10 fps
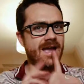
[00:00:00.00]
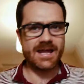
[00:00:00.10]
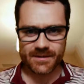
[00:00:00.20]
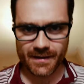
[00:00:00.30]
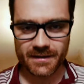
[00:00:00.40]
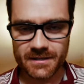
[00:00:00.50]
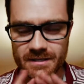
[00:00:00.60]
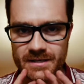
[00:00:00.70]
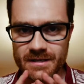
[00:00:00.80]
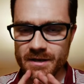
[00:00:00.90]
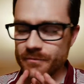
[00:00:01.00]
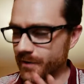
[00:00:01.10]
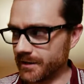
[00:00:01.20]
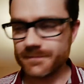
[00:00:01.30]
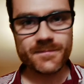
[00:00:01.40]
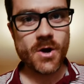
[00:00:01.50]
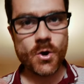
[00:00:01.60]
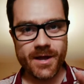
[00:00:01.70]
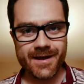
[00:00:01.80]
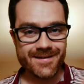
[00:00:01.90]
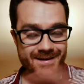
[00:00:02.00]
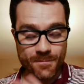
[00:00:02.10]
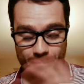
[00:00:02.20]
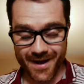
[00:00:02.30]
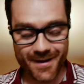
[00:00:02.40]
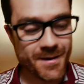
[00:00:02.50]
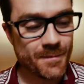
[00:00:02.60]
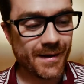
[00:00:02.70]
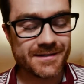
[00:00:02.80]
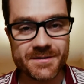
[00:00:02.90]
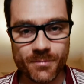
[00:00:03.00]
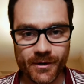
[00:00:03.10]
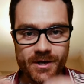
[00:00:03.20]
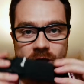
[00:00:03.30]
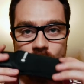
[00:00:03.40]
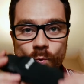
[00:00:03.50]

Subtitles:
Anyway, right, okay, back to the point.